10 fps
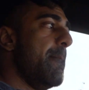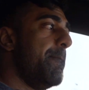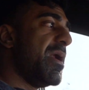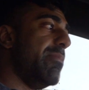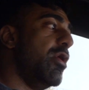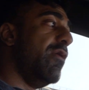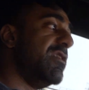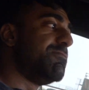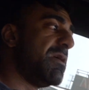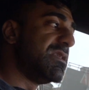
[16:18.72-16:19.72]
But I'm
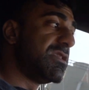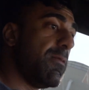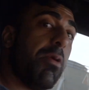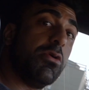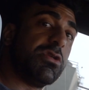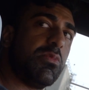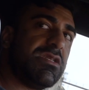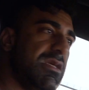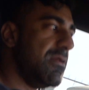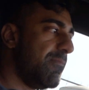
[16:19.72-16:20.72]
nervous because of the posing
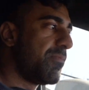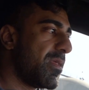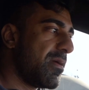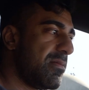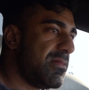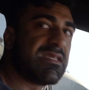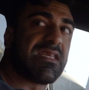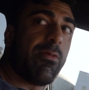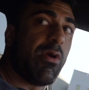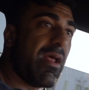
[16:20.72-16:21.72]
routine. This
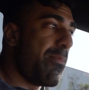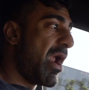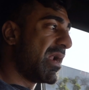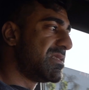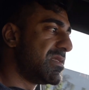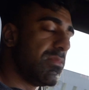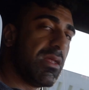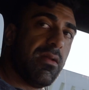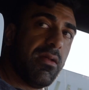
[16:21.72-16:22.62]
time around, I practiced something.